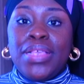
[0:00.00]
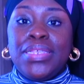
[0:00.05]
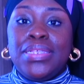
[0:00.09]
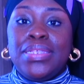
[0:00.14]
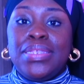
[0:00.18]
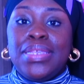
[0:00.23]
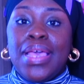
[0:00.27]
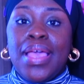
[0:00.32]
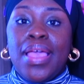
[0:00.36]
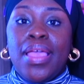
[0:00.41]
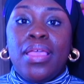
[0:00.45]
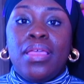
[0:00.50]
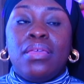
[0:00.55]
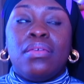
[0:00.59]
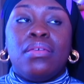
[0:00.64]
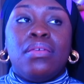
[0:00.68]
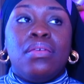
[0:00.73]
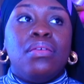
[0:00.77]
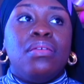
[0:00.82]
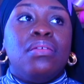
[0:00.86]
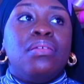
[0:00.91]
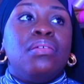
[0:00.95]
is like,
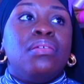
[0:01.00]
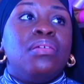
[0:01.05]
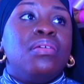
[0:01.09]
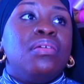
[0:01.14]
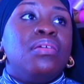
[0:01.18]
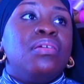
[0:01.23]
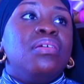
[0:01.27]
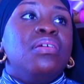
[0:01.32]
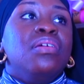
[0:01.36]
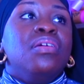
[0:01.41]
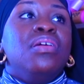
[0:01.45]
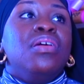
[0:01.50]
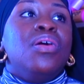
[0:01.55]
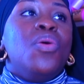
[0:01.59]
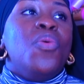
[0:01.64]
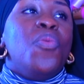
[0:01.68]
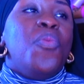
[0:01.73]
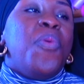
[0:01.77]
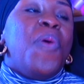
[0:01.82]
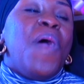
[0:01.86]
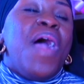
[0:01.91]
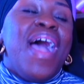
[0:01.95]

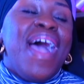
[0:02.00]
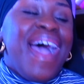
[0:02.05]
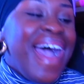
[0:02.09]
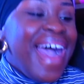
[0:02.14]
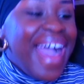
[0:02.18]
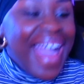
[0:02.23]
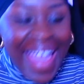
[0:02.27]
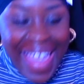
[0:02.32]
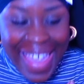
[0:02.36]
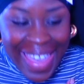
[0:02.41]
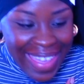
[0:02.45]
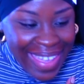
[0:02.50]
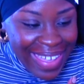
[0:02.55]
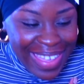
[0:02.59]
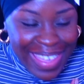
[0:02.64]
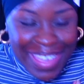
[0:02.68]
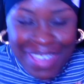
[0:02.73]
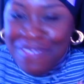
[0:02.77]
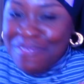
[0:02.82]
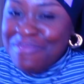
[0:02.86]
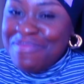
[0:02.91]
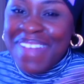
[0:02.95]
why,
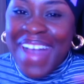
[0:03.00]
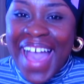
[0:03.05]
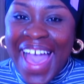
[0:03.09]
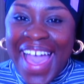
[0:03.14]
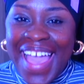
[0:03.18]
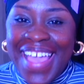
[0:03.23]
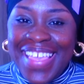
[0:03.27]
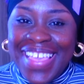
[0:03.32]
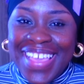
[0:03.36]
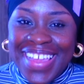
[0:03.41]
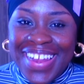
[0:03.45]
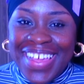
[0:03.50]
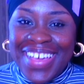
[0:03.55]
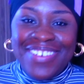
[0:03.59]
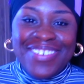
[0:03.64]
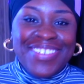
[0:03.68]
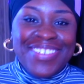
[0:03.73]
you know?